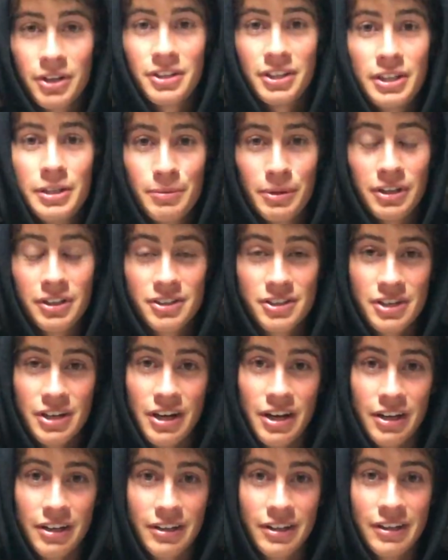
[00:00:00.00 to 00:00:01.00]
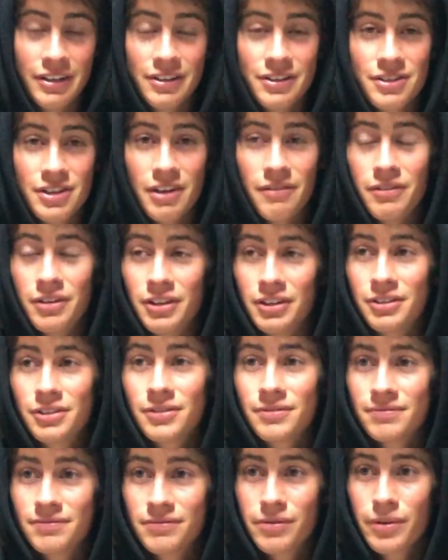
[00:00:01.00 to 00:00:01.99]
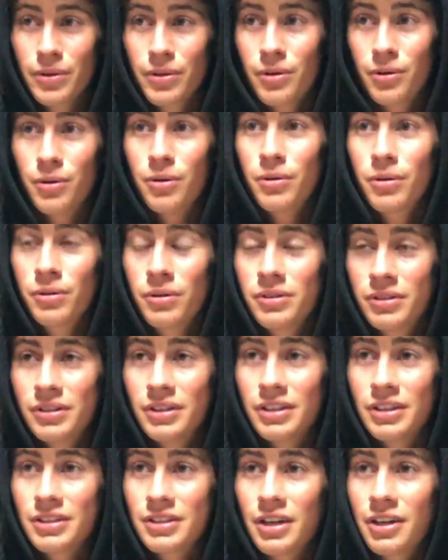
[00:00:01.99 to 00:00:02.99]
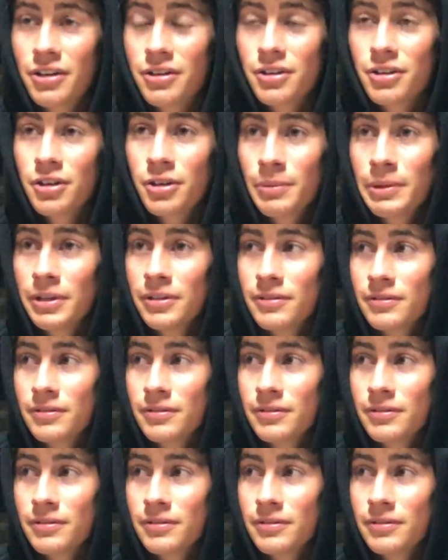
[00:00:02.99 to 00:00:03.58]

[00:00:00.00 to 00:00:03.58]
teammates shot in the 70s for the whole entire tournament.